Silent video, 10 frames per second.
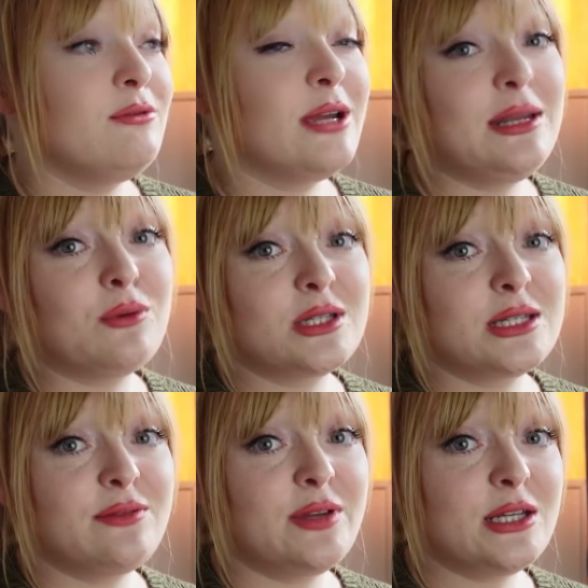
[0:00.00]
really
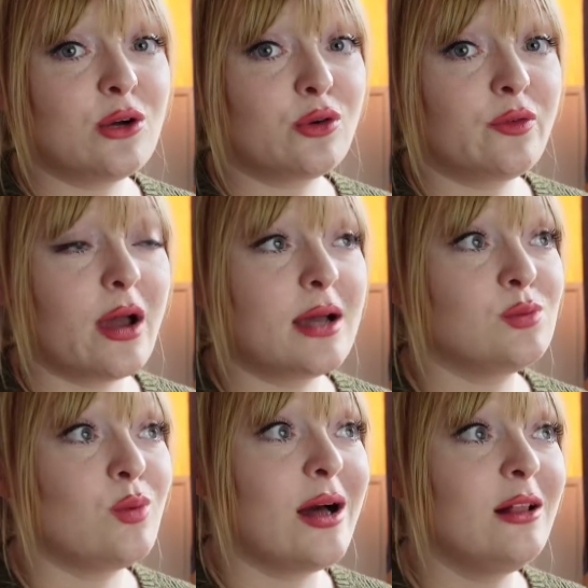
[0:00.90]
wanted a videographer as
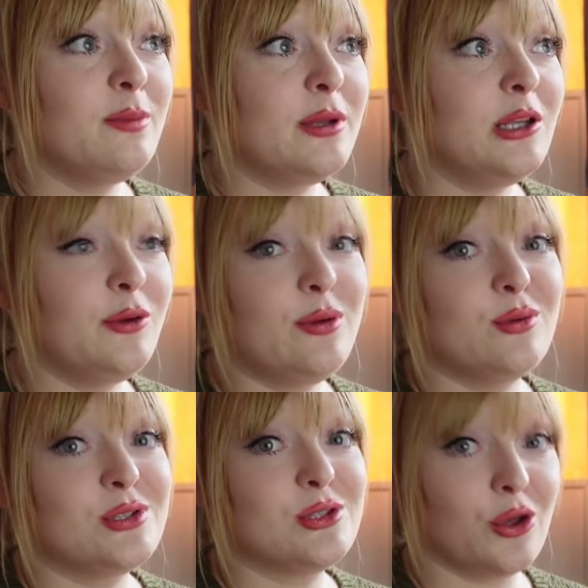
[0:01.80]
well, but Louis
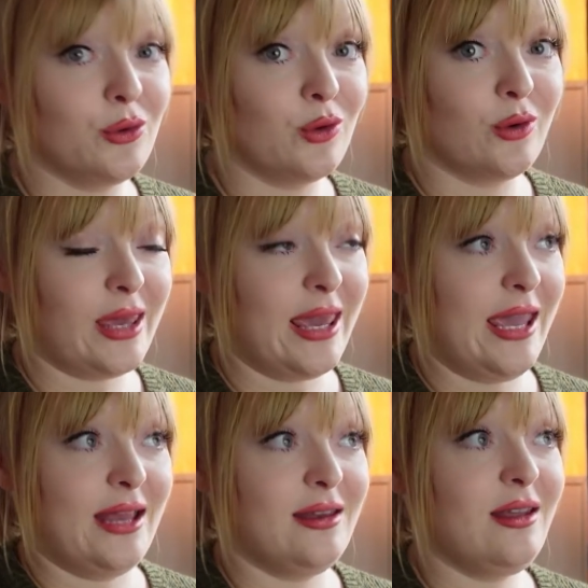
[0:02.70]
was so not
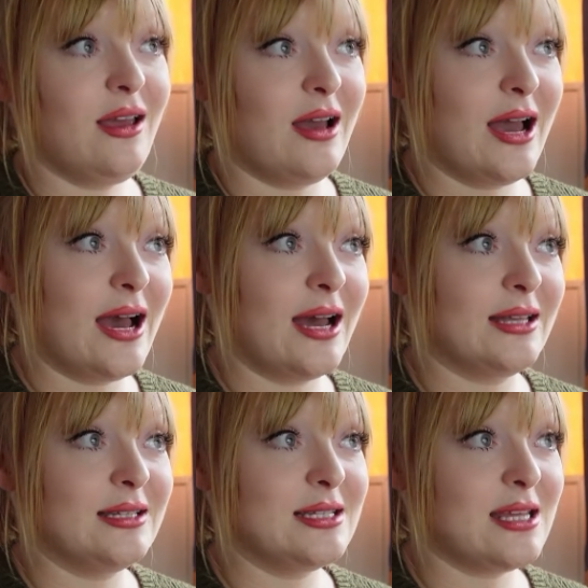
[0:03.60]
keen.
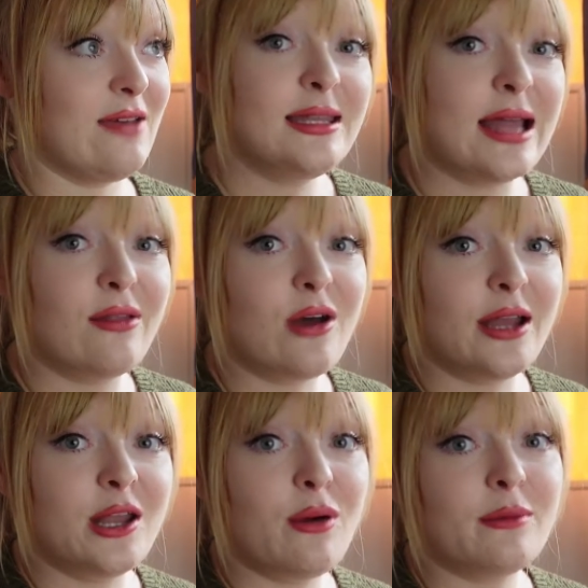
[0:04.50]
And now that I
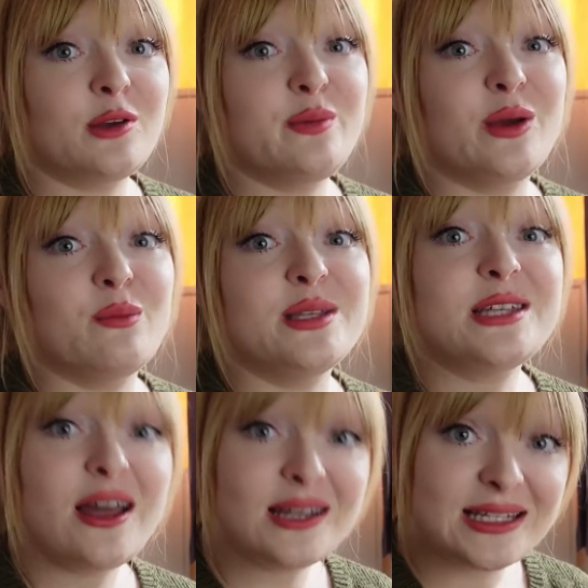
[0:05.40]
know I'm going to be on
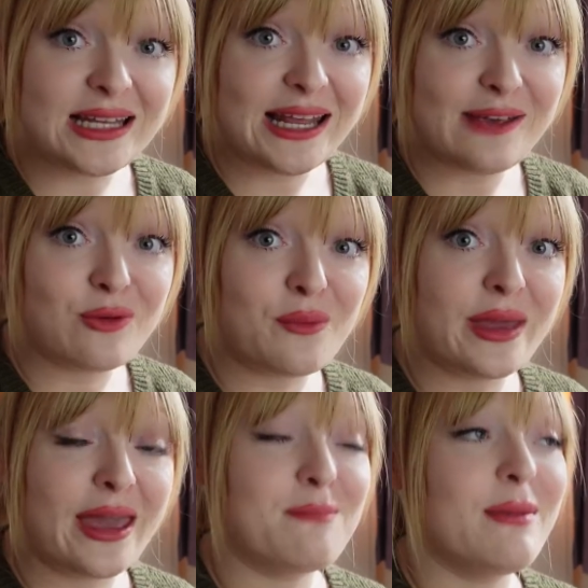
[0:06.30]
maternity leave when we
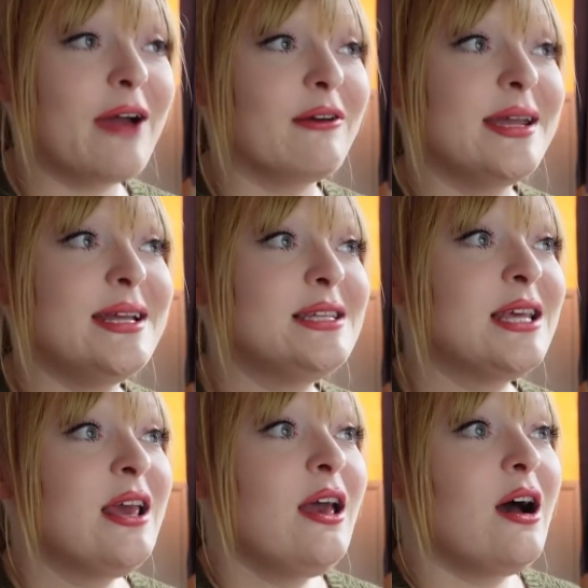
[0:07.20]
get married,
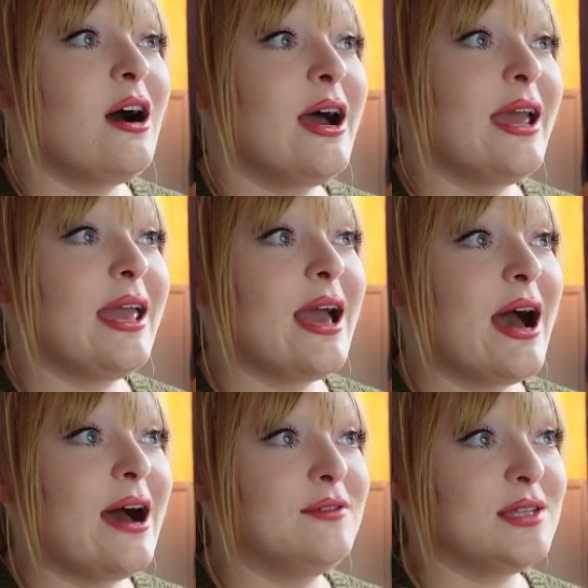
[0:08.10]
I
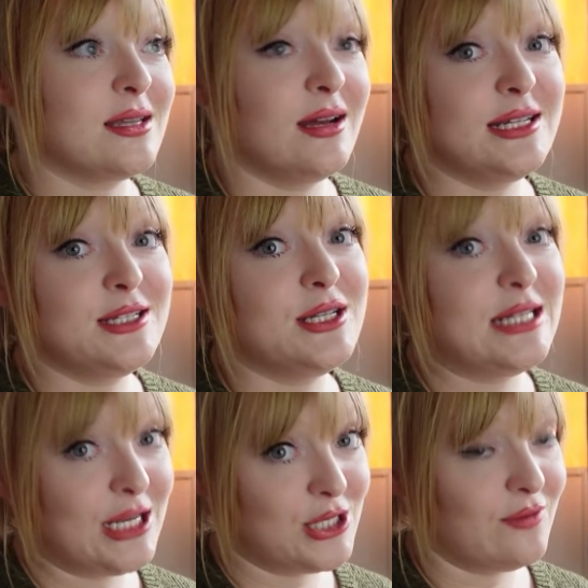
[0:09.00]
have decided to
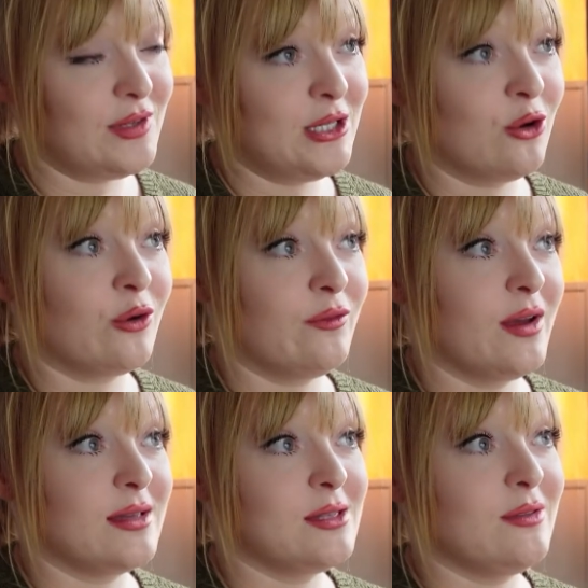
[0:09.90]
ditch the
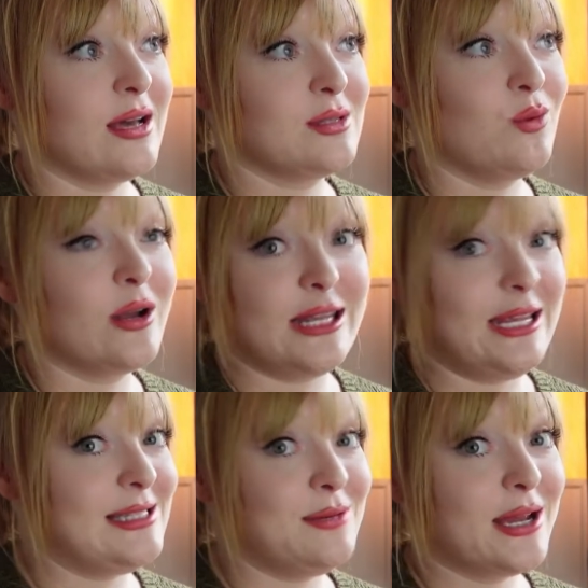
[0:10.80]
videographer. So that's one
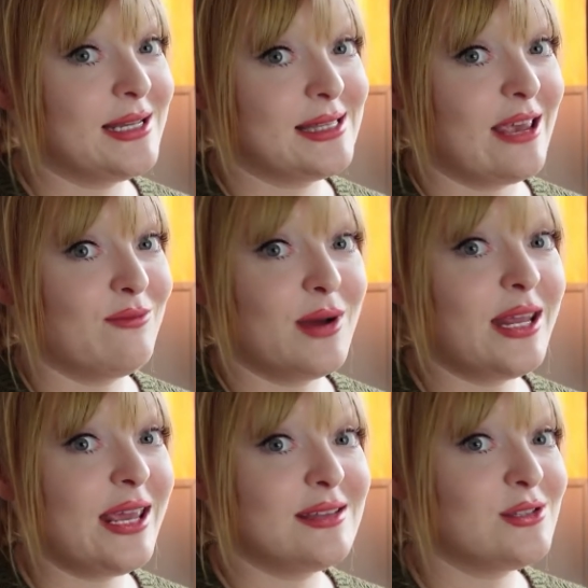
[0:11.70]
easy way to save
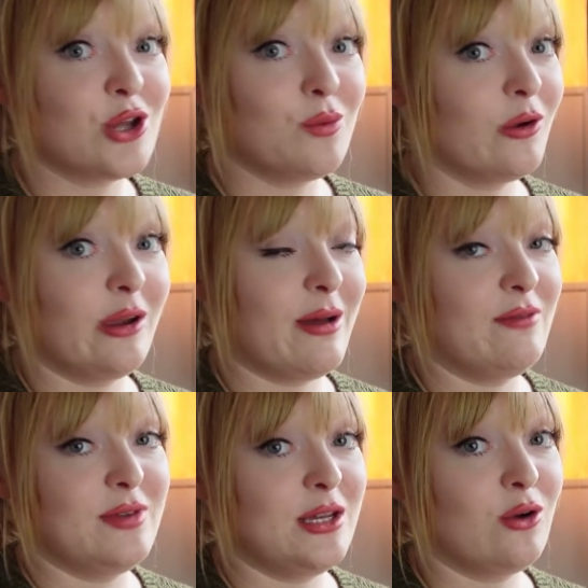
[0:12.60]
money, is don't worry about
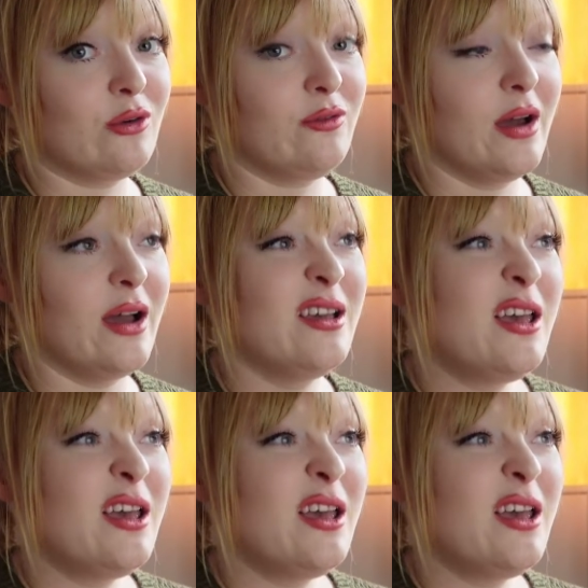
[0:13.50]
a videographer.